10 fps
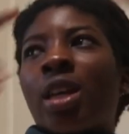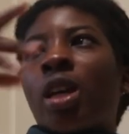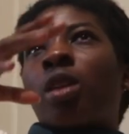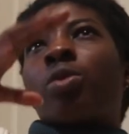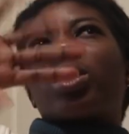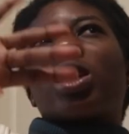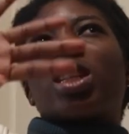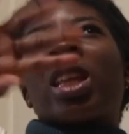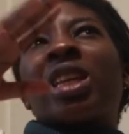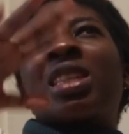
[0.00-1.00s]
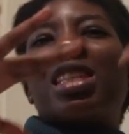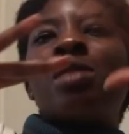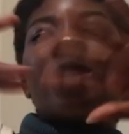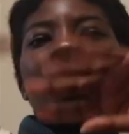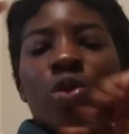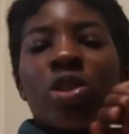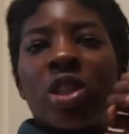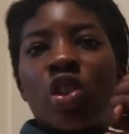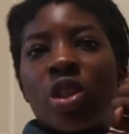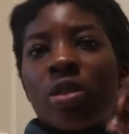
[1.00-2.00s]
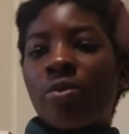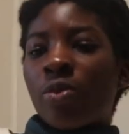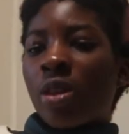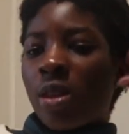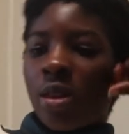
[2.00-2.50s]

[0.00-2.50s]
uh, what's like a seamless transition with